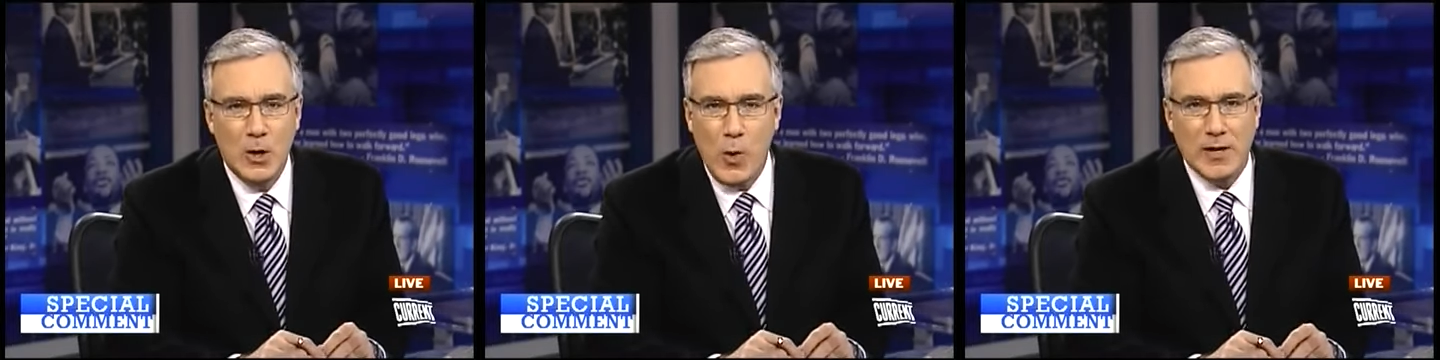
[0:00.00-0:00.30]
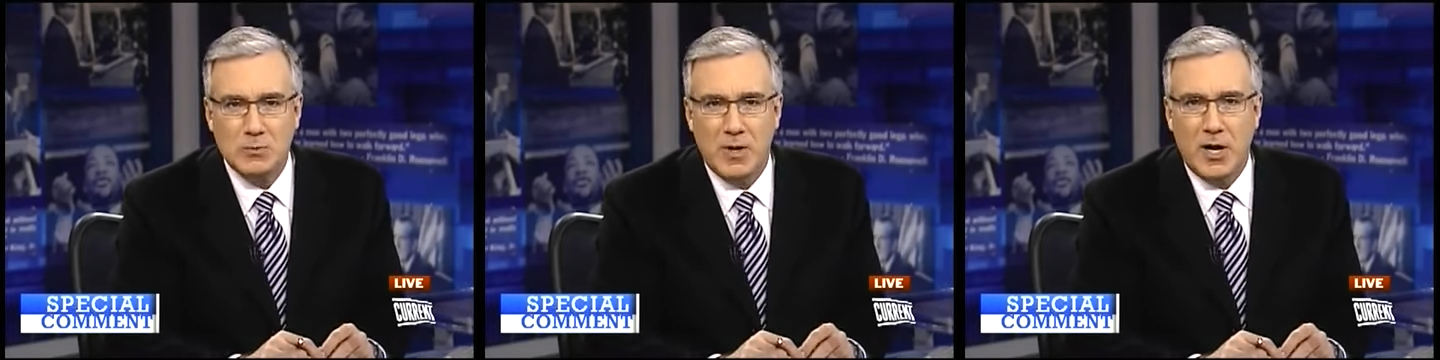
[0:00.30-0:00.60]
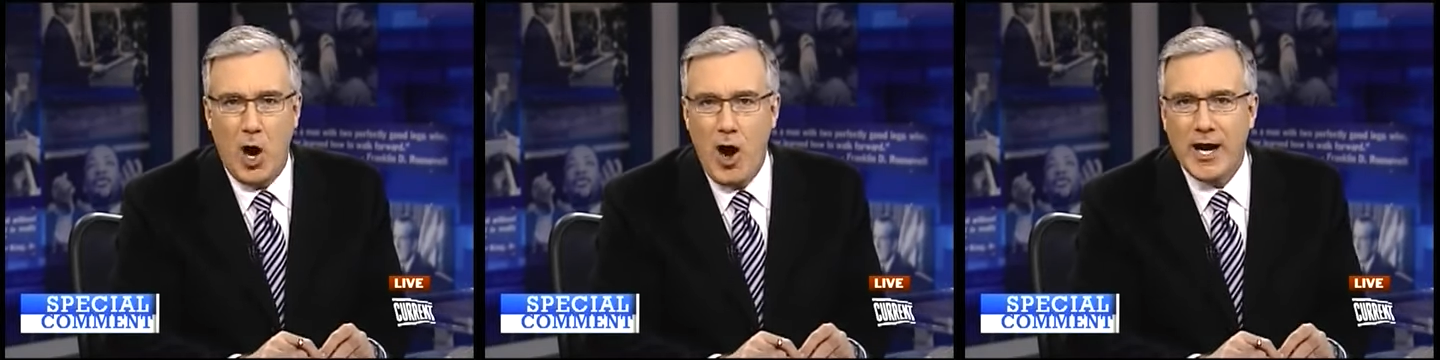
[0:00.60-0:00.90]
Who else but
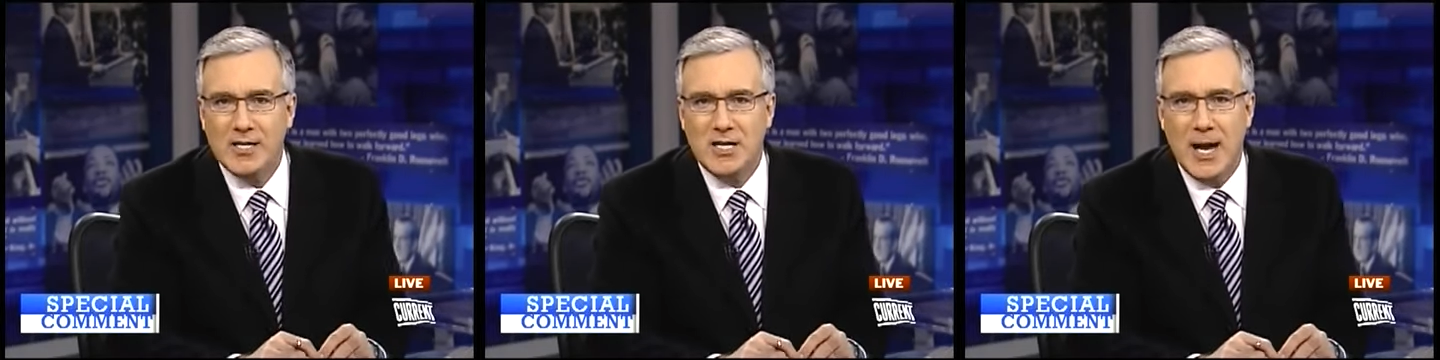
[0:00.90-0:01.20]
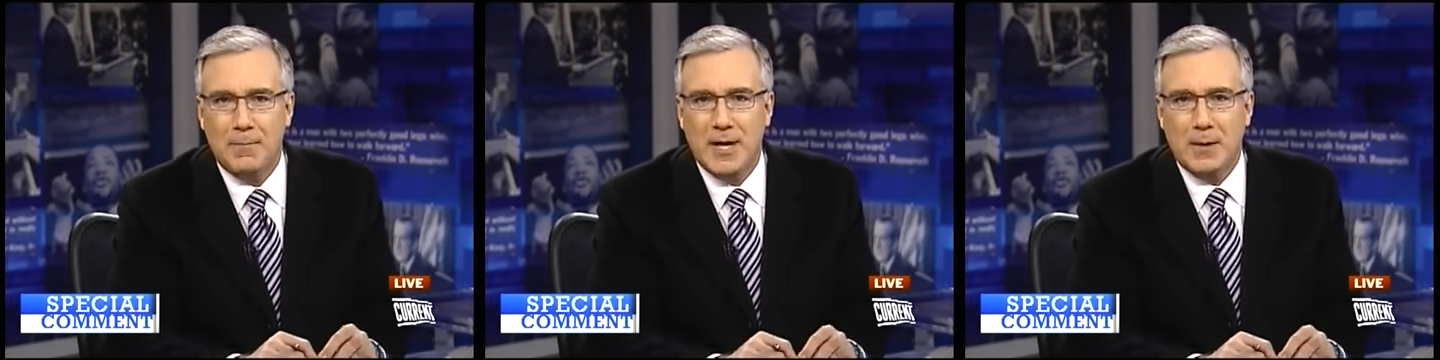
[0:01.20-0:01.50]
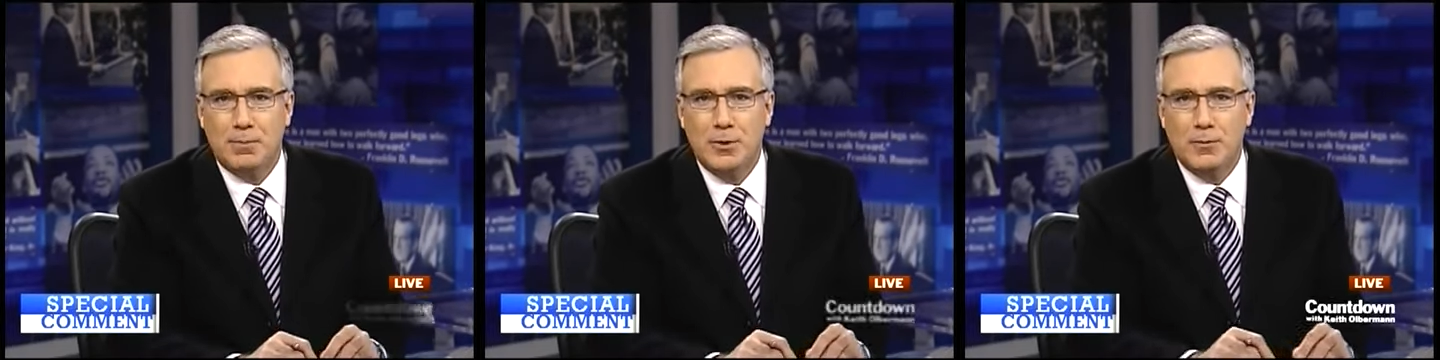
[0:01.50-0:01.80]
an archetype
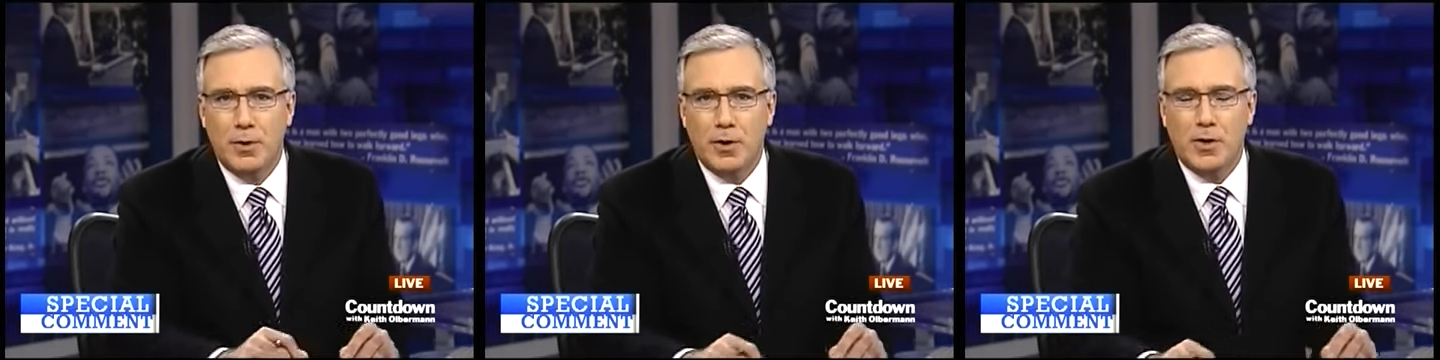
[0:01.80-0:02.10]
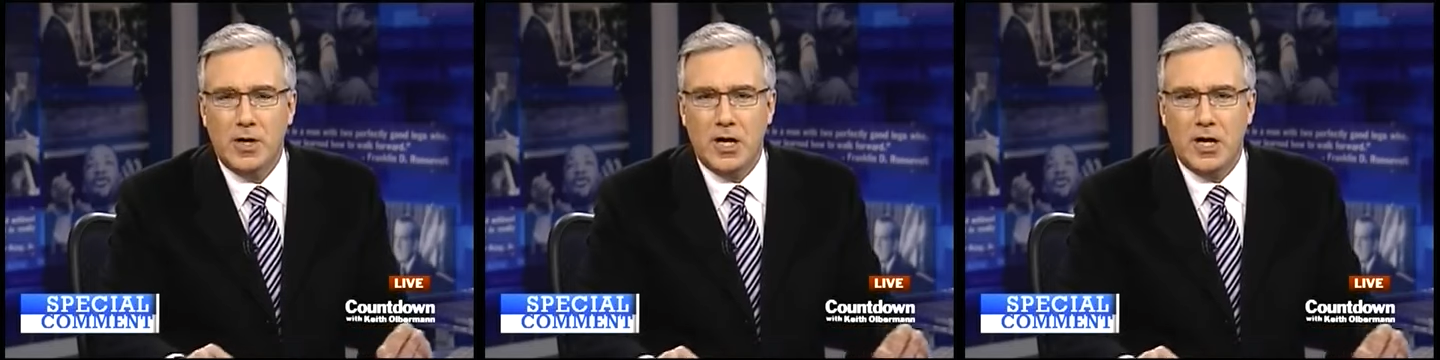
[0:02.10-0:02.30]
like Bloomberg could